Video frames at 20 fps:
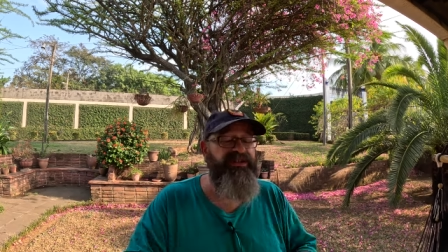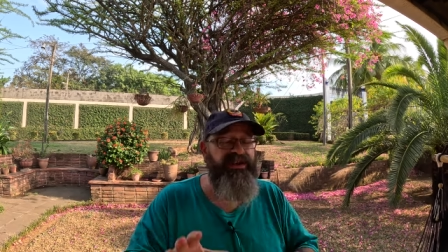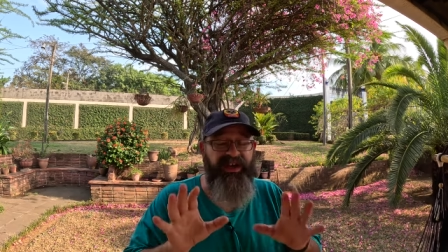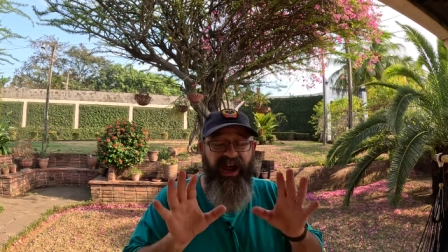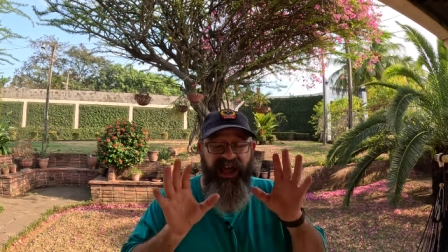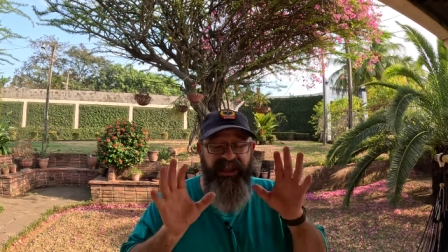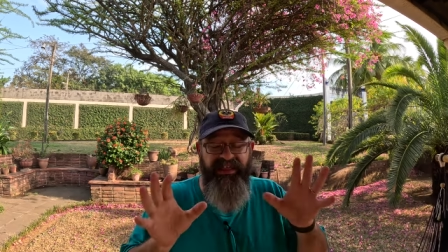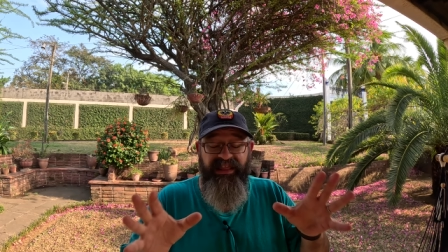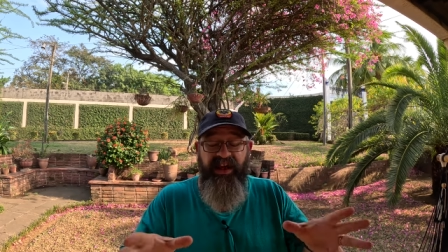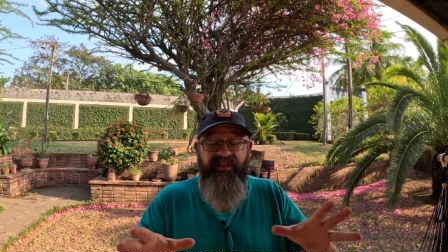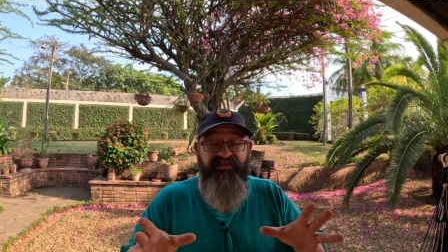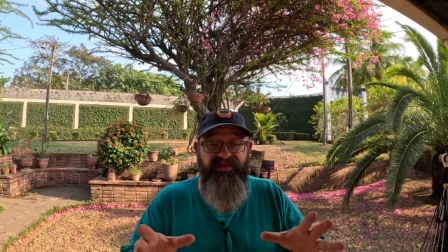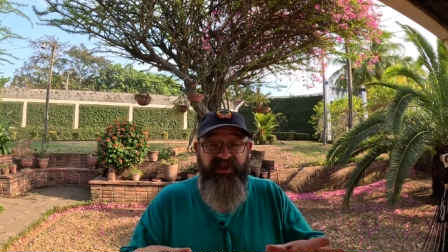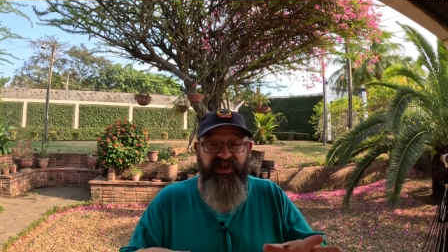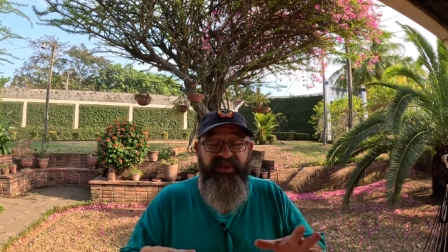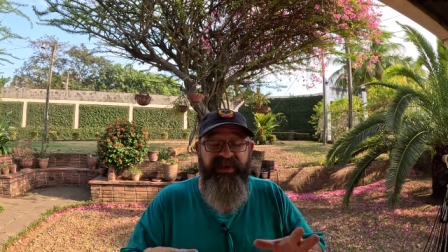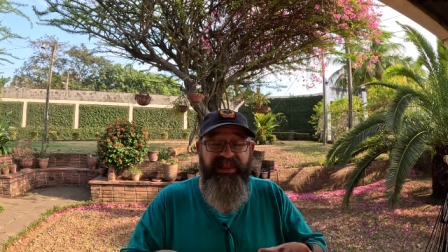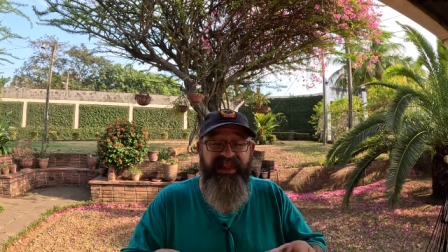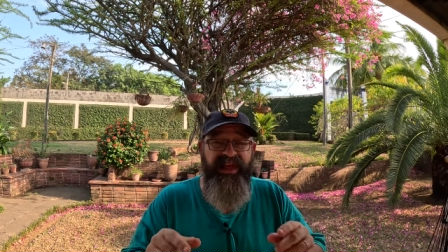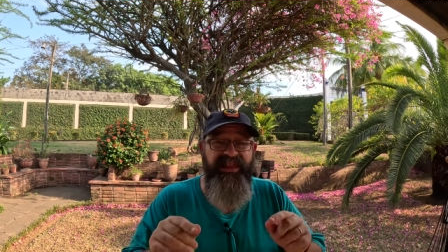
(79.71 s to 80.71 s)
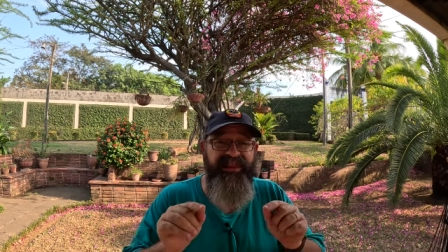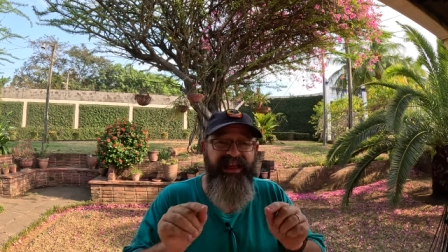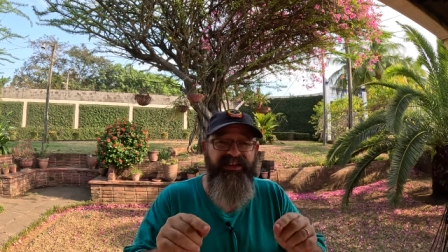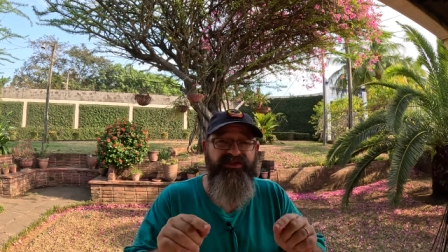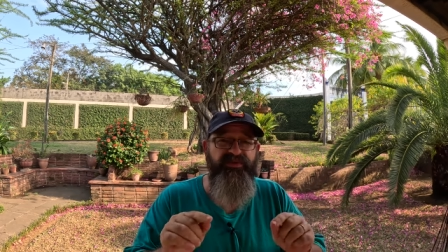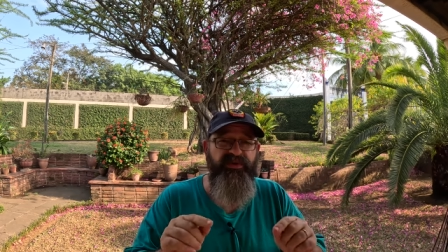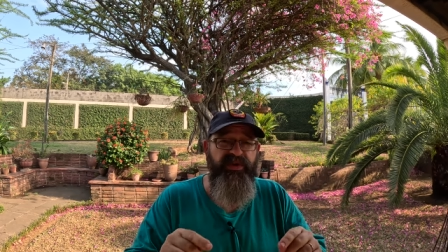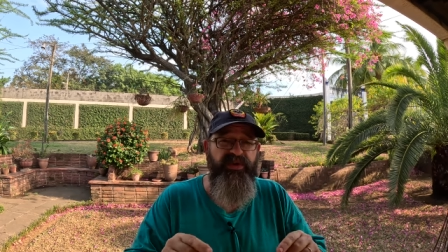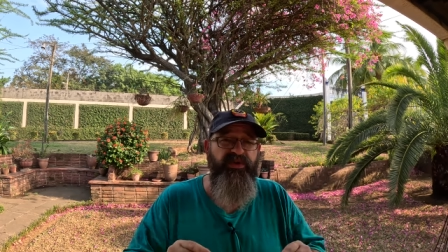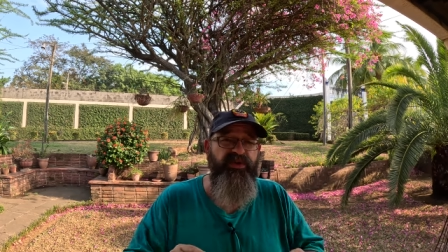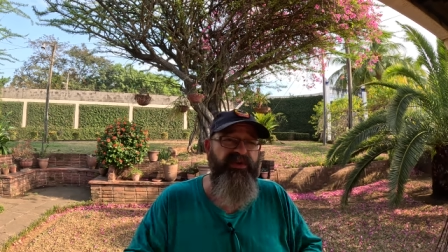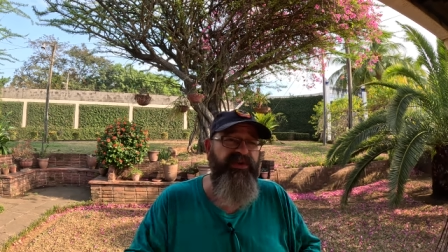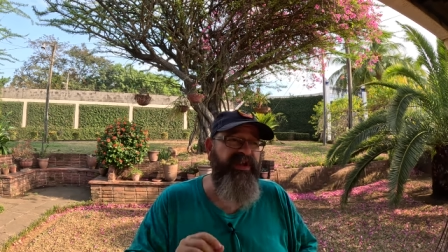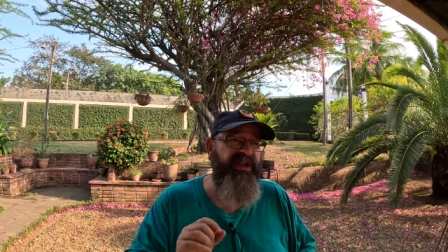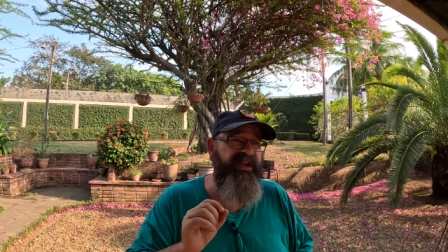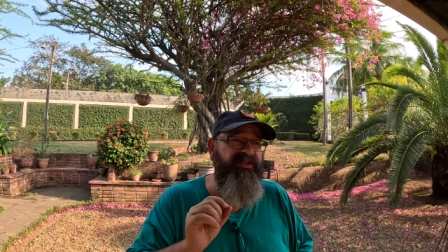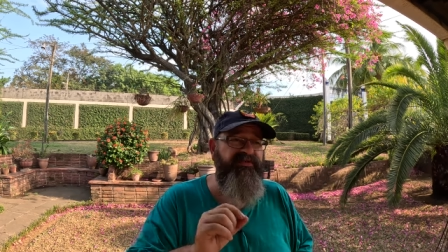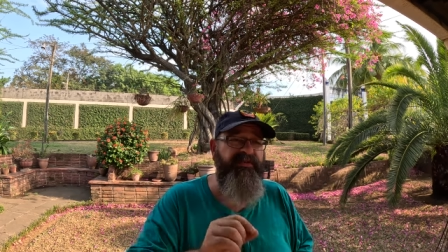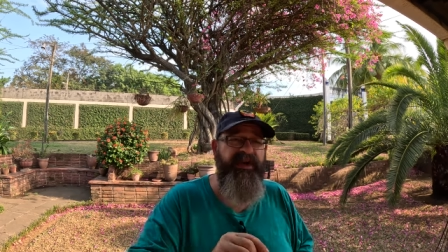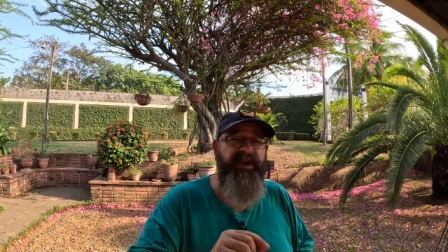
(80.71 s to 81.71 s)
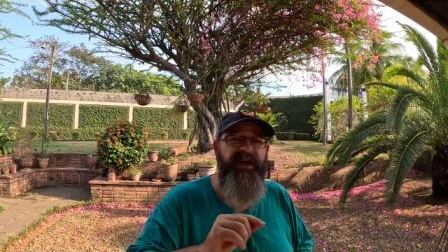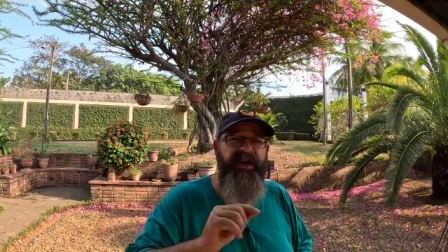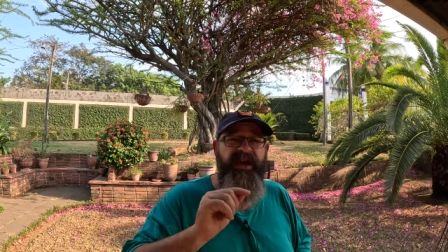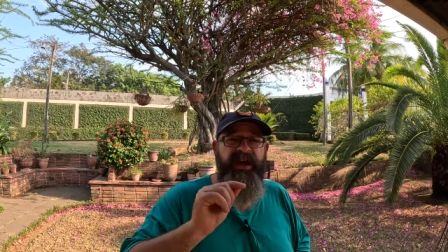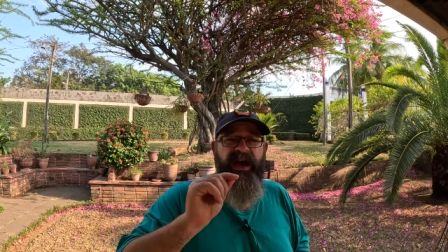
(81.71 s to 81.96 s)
I love doing that. That's really cool, and it gives me